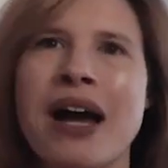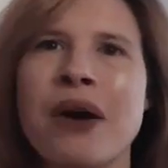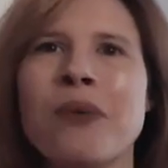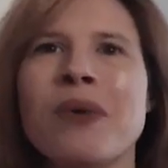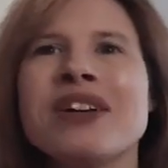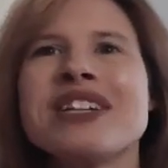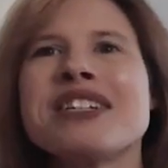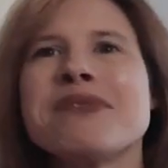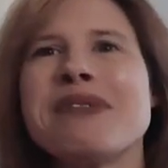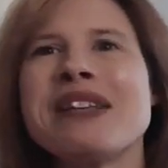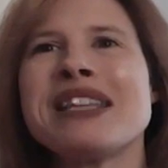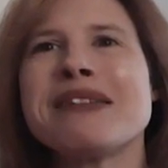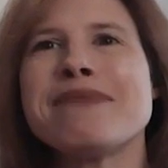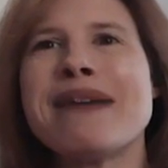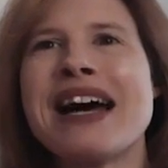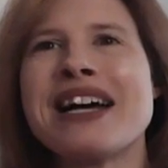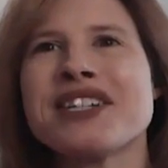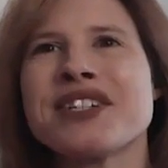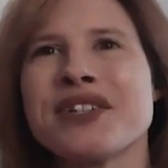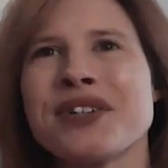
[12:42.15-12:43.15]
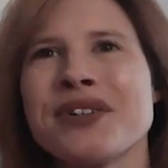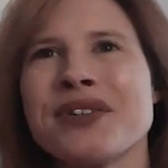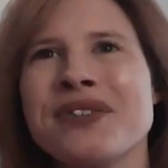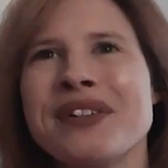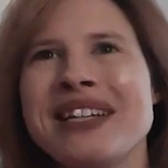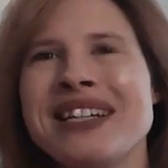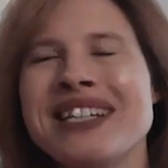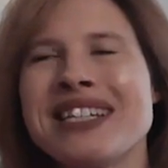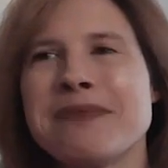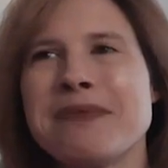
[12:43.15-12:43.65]
I want to meet the master who
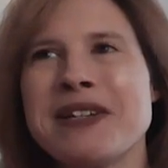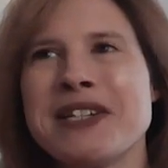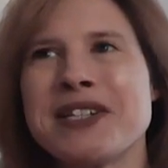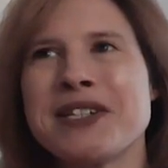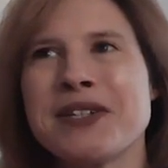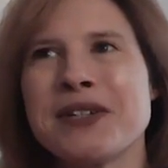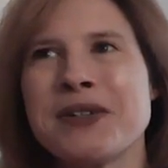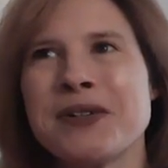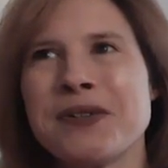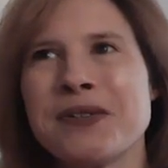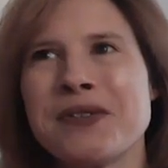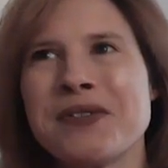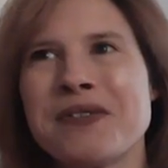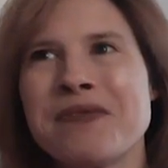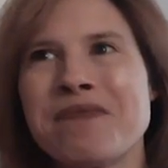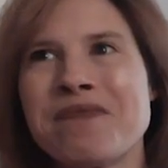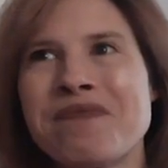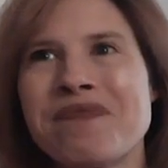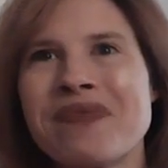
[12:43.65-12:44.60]
needs me soon.